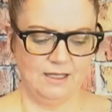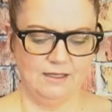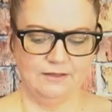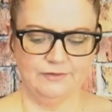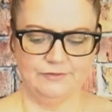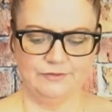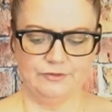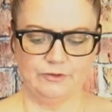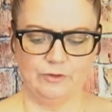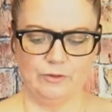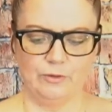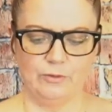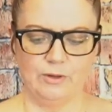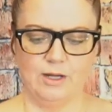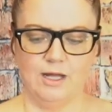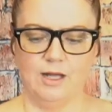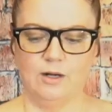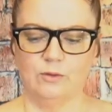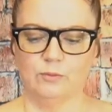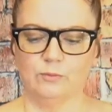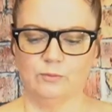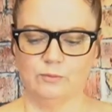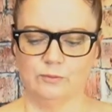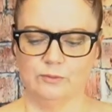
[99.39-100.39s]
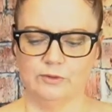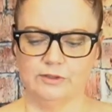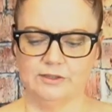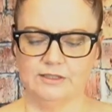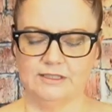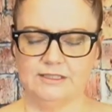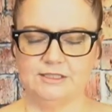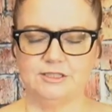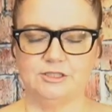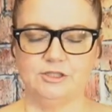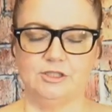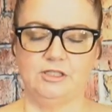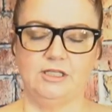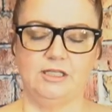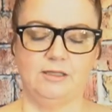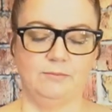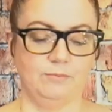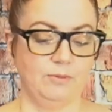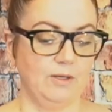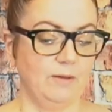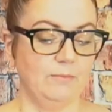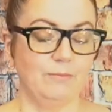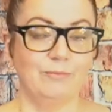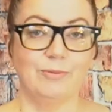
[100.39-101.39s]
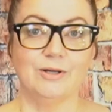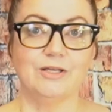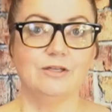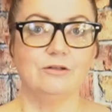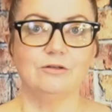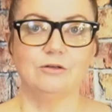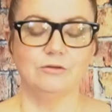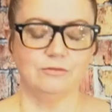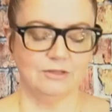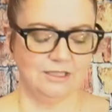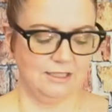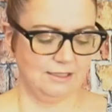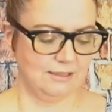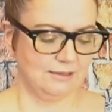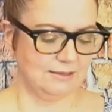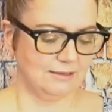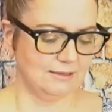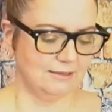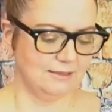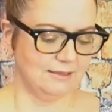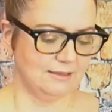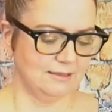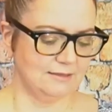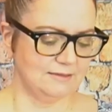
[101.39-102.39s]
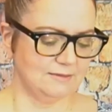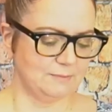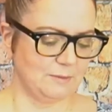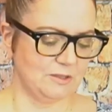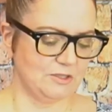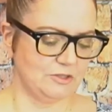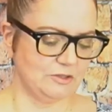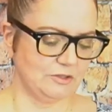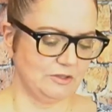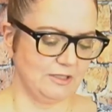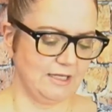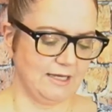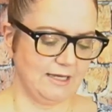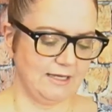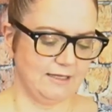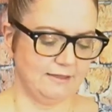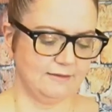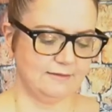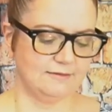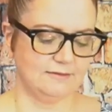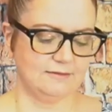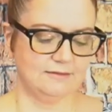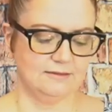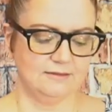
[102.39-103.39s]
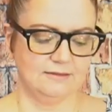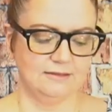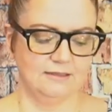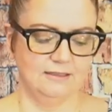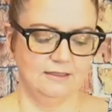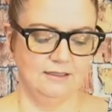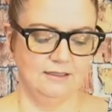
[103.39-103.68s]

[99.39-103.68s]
So really cheap. But you don't need specialized